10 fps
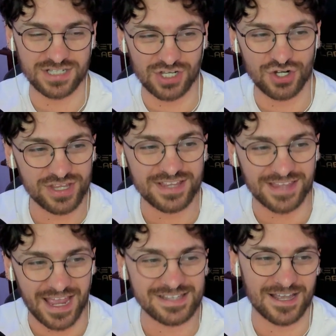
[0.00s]
So you know
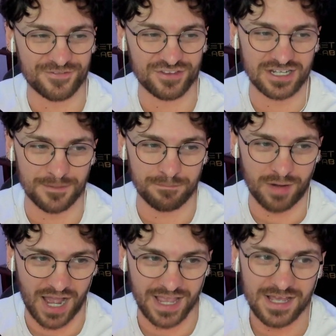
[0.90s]
that they are definitely gonna
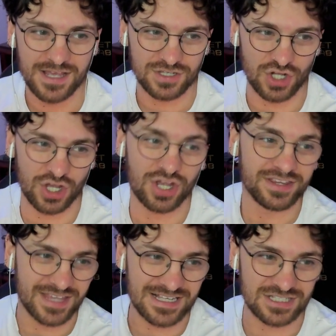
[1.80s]
buy you know
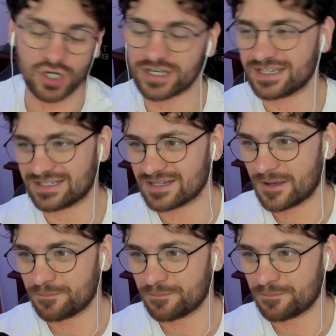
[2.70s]
these cookies.